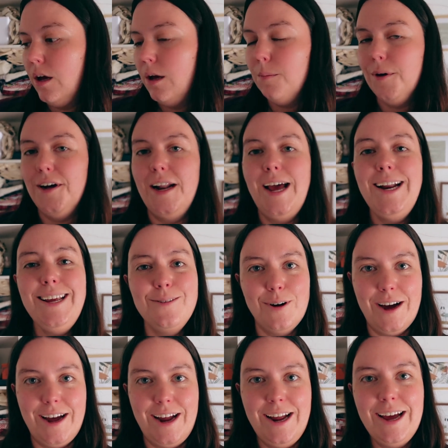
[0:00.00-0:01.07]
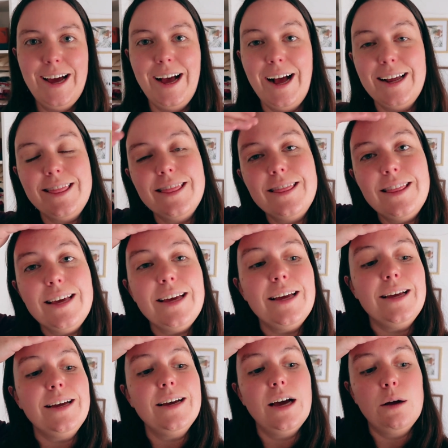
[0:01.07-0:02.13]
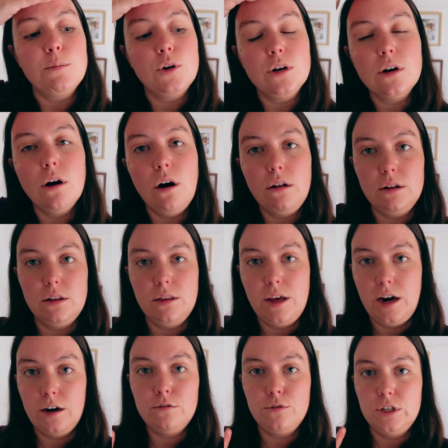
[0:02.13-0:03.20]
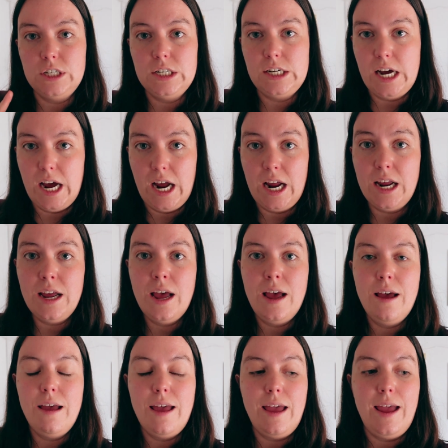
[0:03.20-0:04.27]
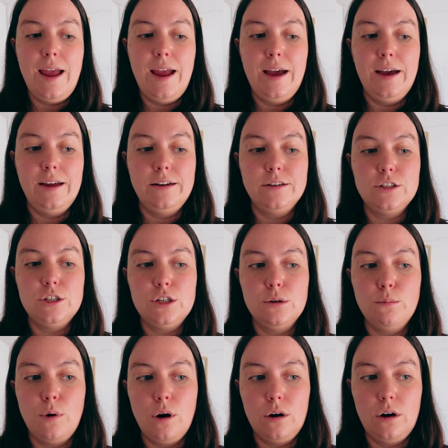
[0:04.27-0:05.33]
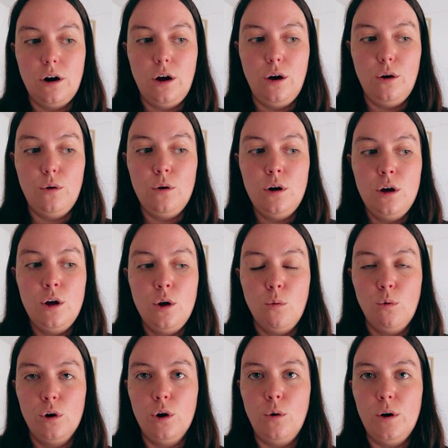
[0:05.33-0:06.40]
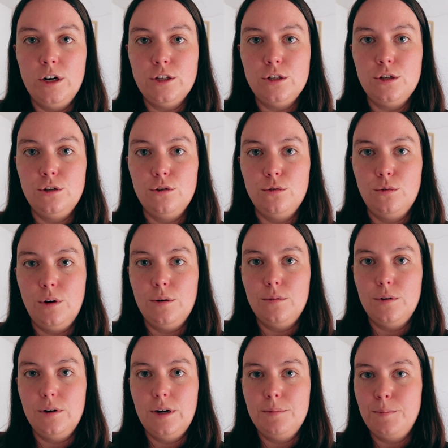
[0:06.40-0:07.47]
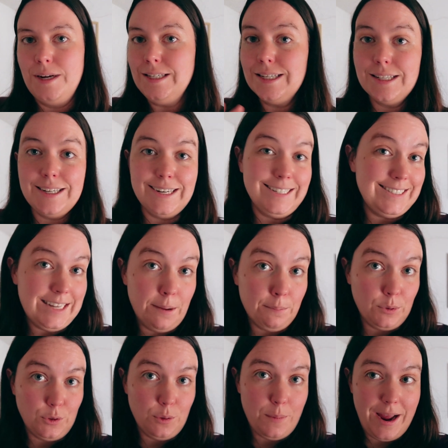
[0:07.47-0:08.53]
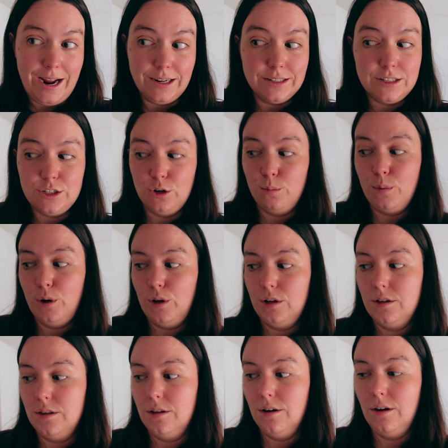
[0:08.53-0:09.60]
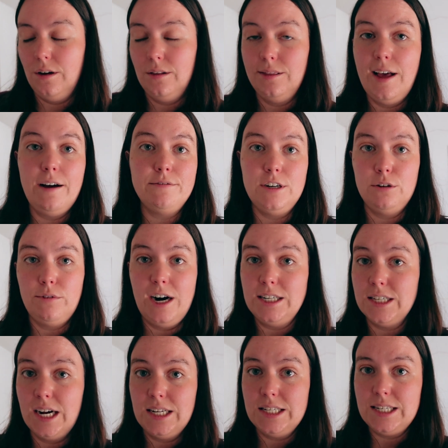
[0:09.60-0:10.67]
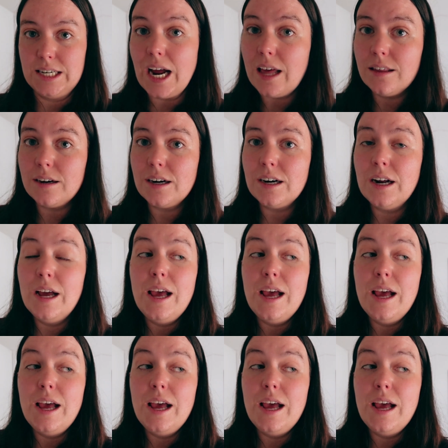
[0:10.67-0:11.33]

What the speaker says: But anyway, I think I'm gonna call it there for today, and tomorrow we're going to basically assemble the pants. So put the left and right sides together